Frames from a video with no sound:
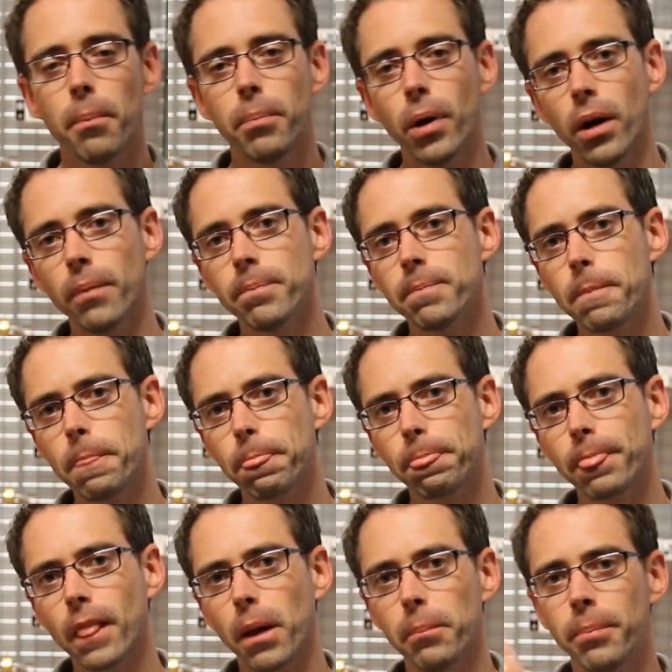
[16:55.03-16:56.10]
But
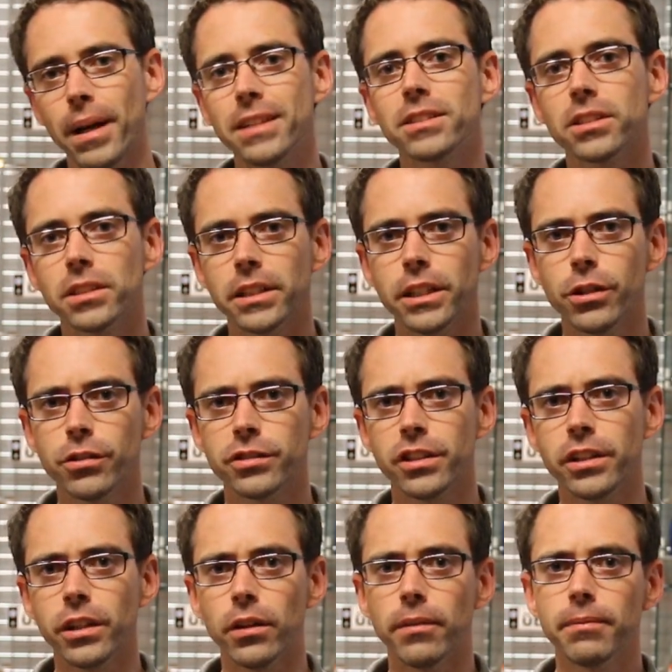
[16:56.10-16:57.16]
basically, here's the
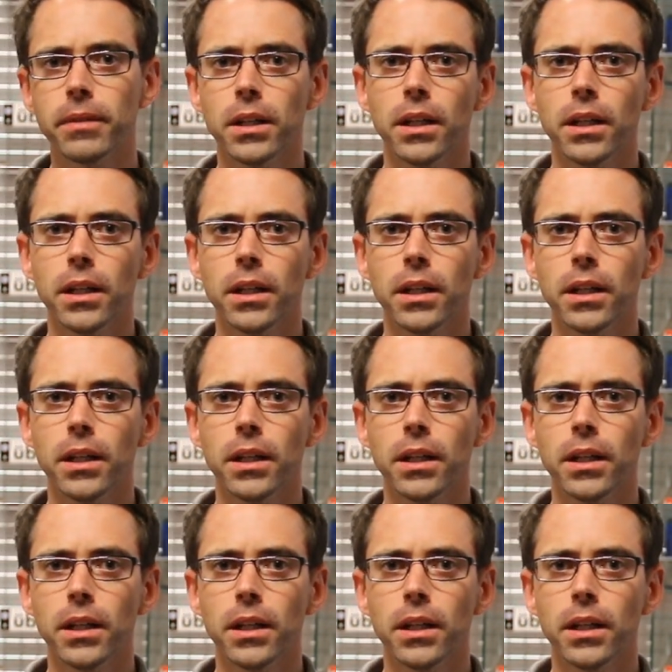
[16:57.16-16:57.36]
deal.